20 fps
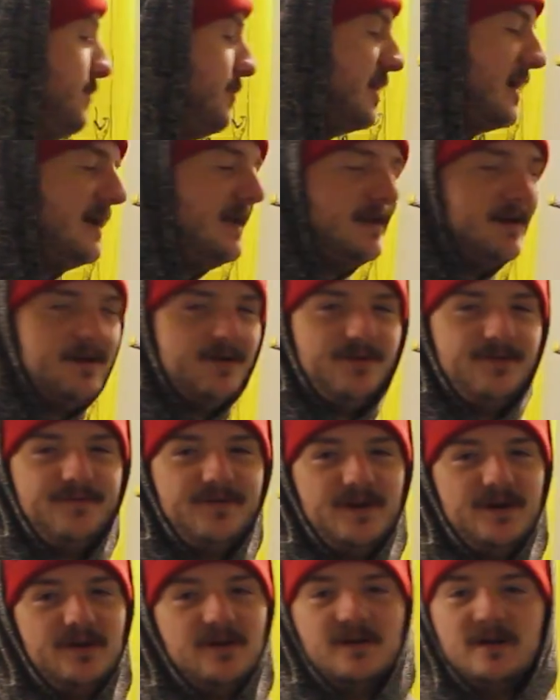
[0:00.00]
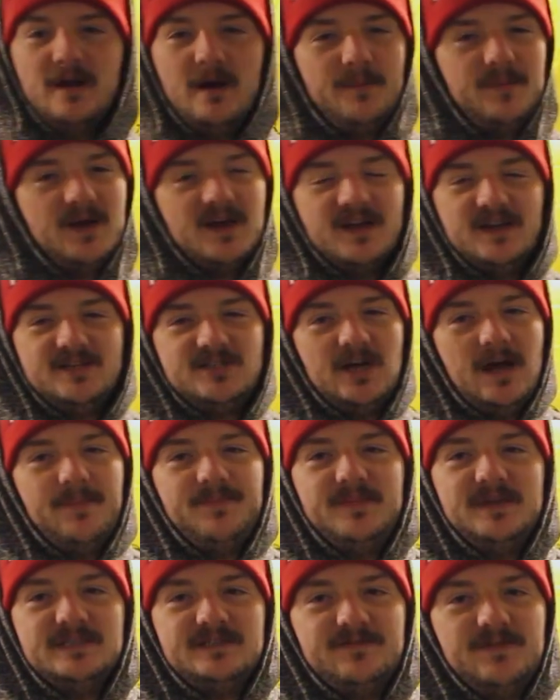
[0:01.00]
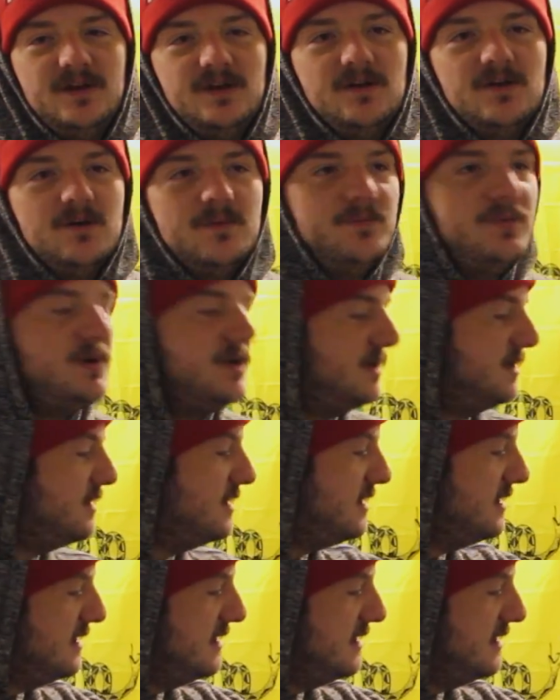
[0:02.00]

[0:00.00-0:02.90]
but I need a new fender. I'm not gonna chop this fender and put a